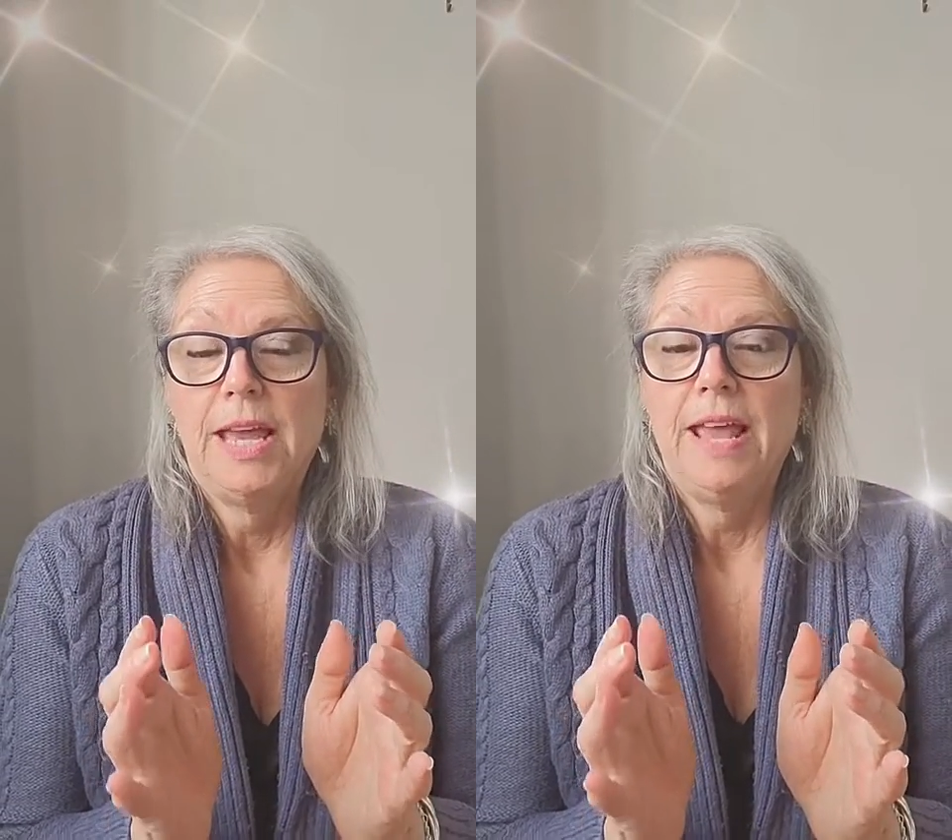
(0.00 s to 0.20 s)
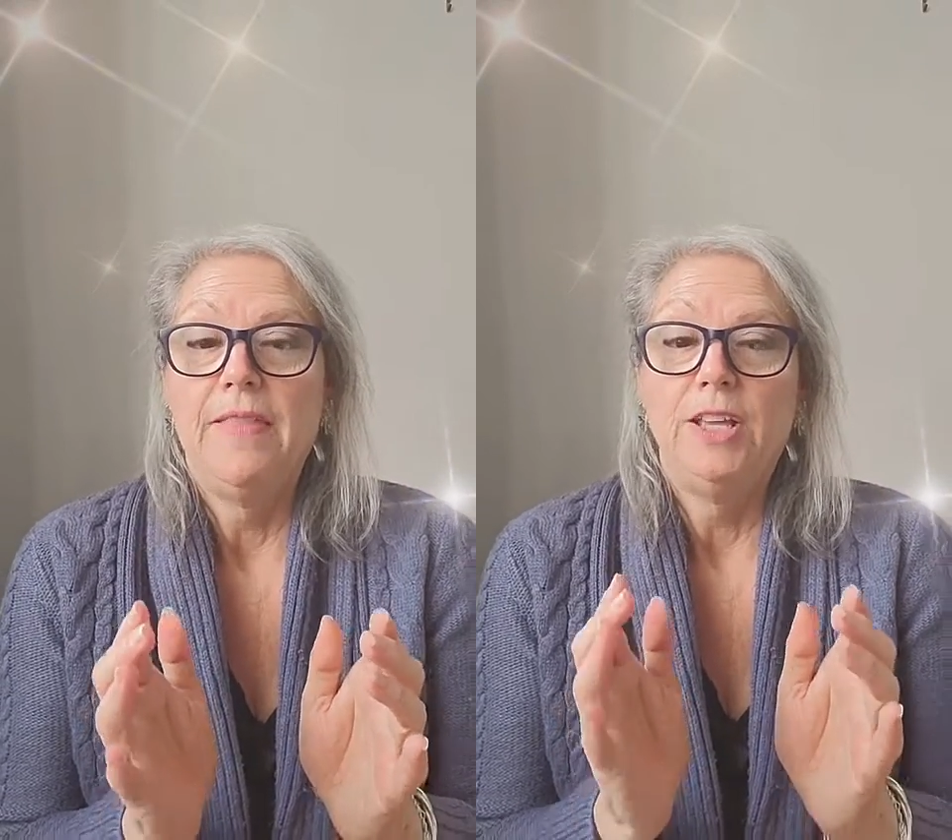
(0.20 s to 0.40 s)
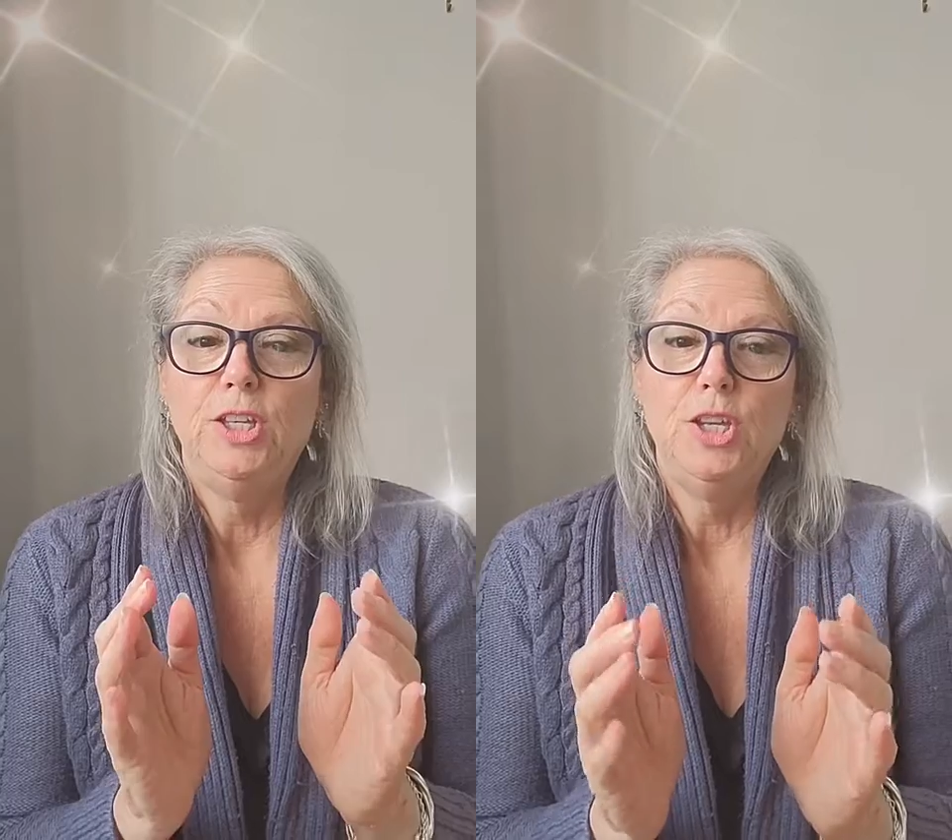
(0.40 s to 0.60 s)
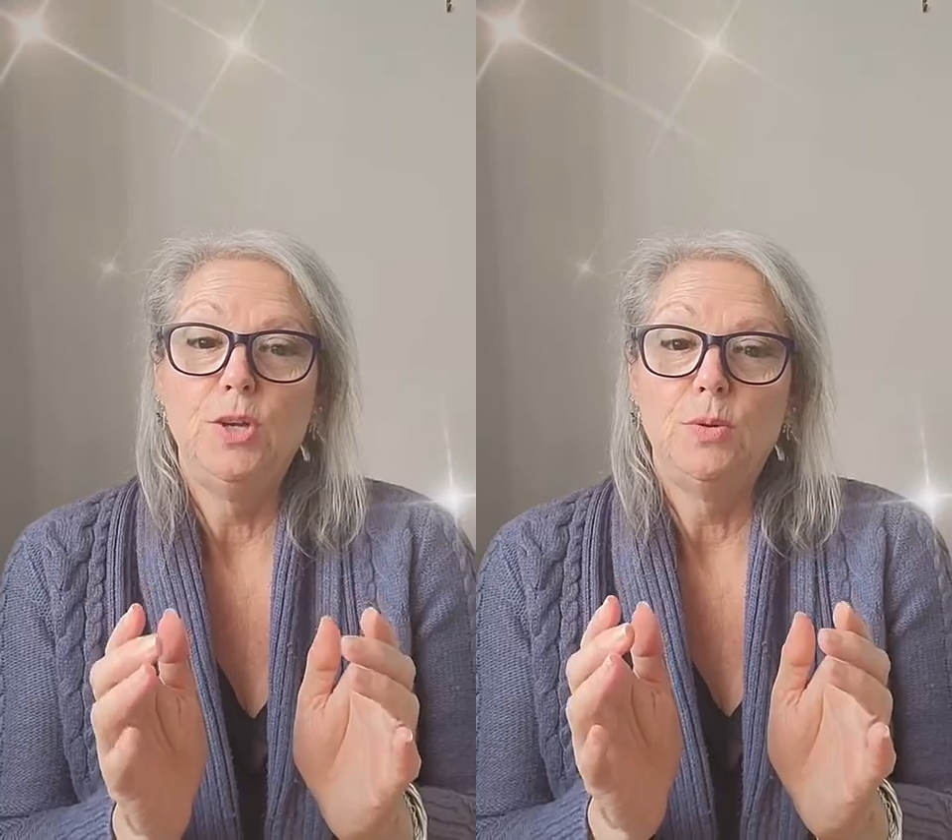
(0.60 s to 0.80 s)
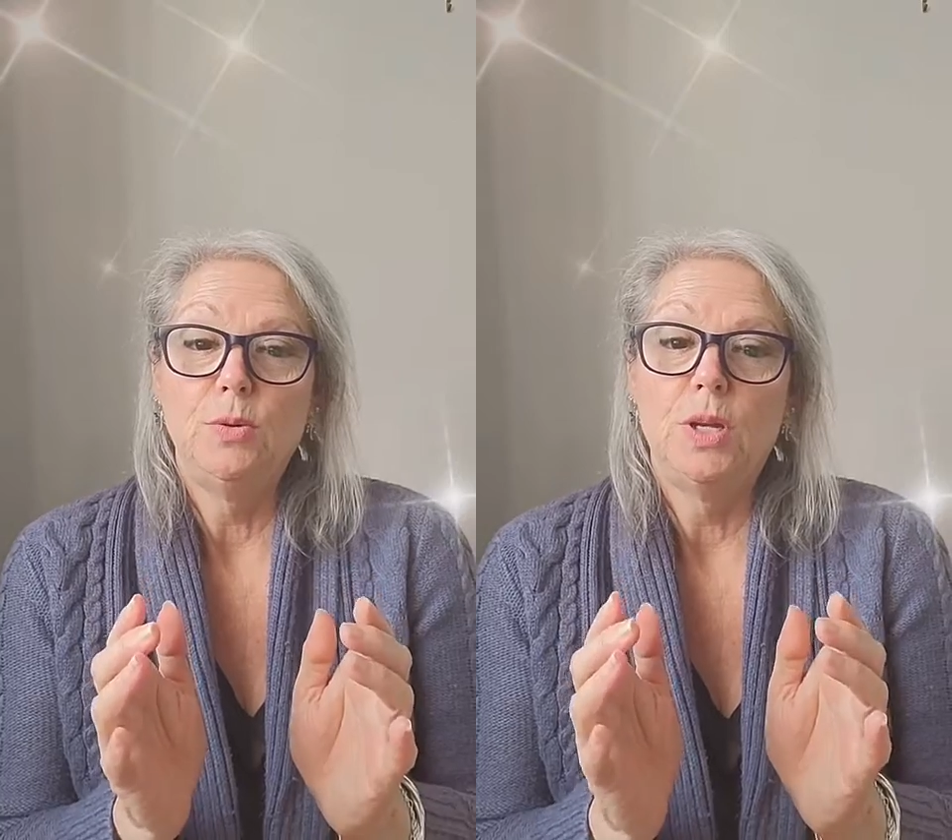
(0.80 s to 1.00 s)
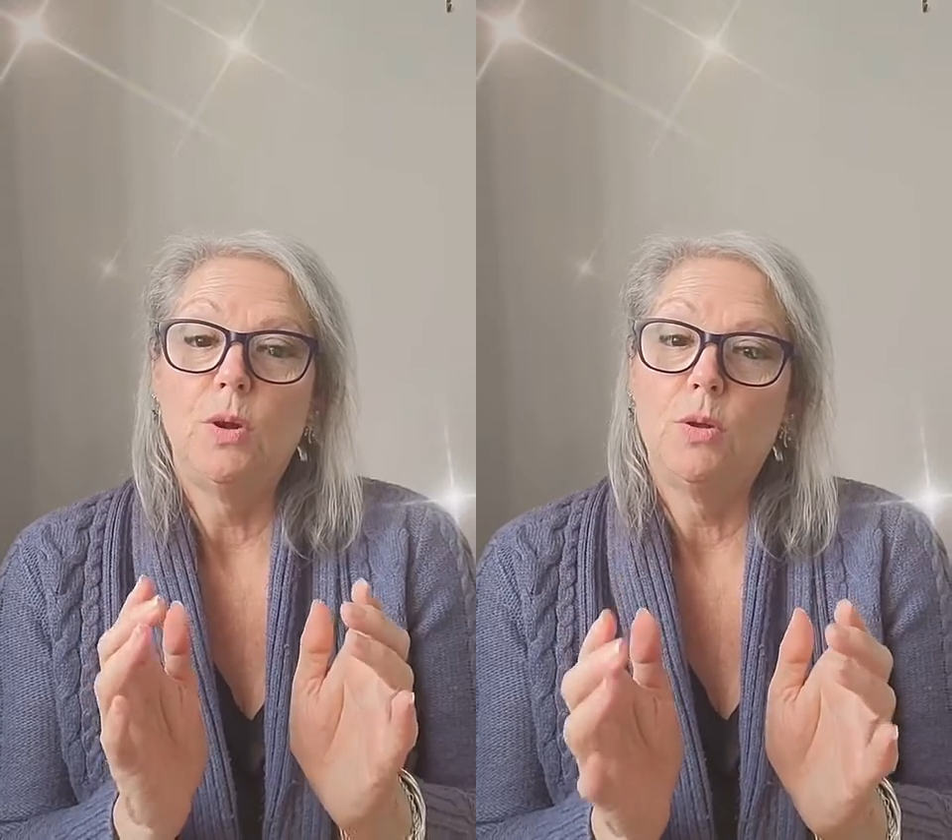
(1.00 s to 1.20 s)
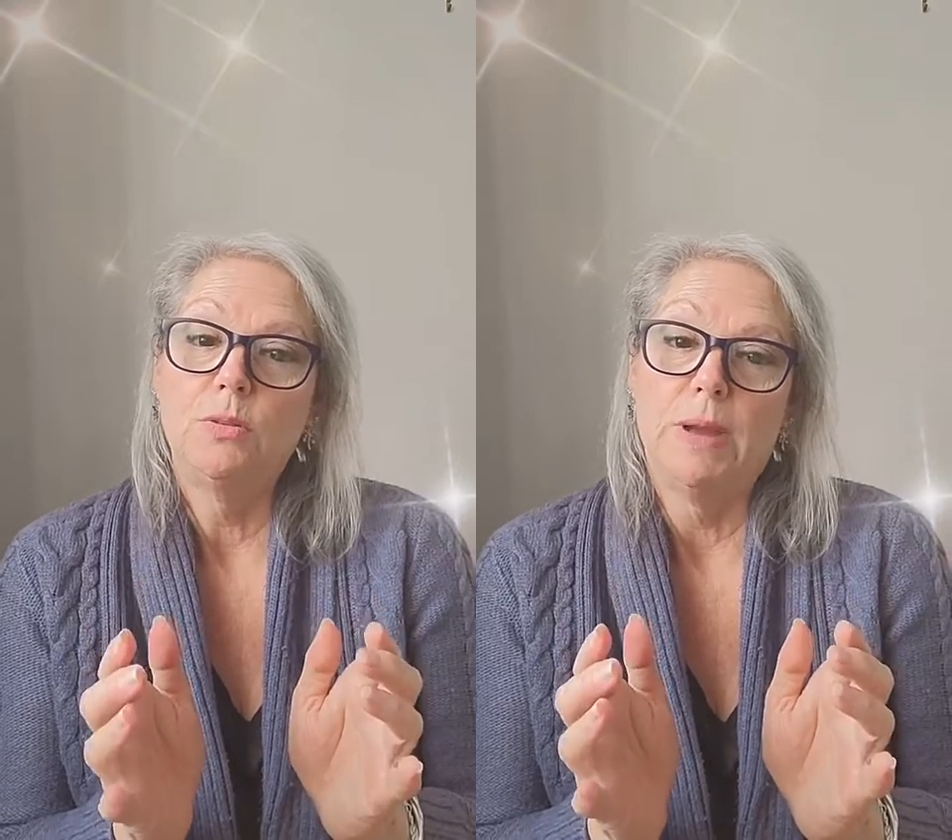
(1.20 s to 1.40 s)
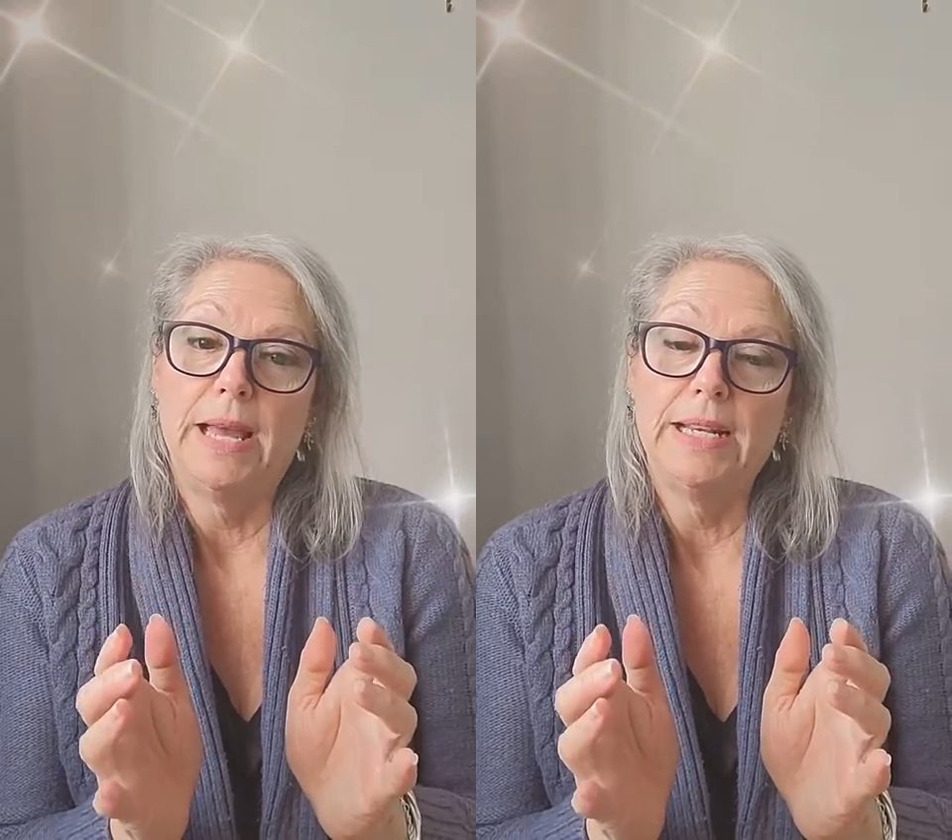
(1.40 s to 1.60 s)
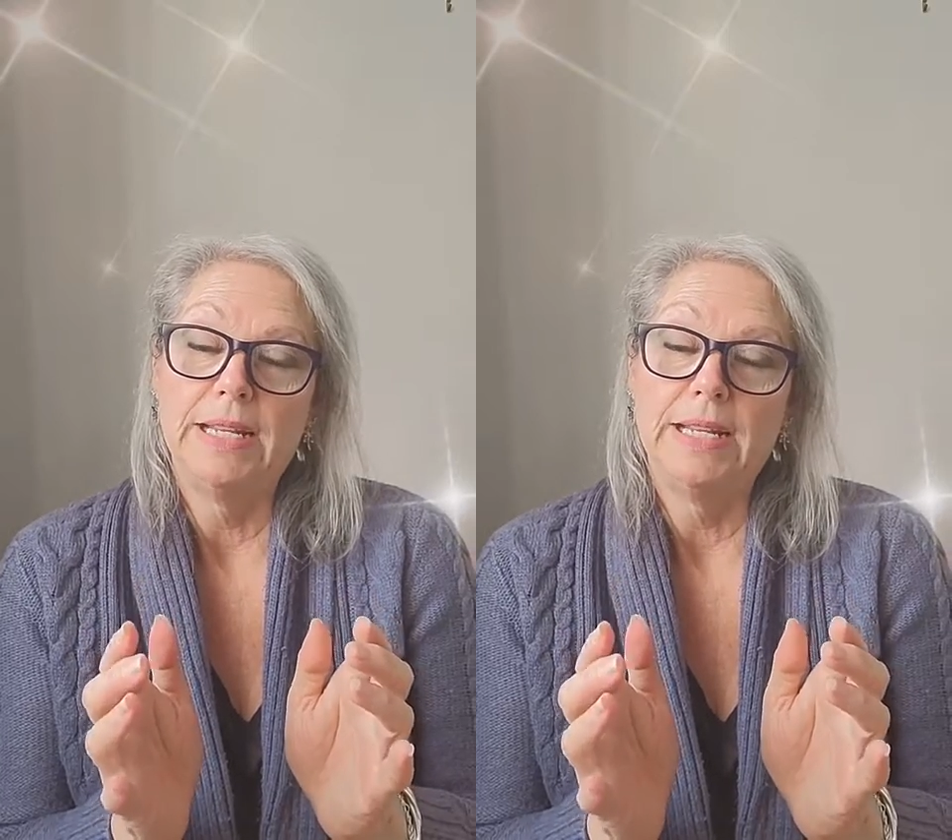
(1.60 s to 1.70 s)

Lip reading: And then you can hold mine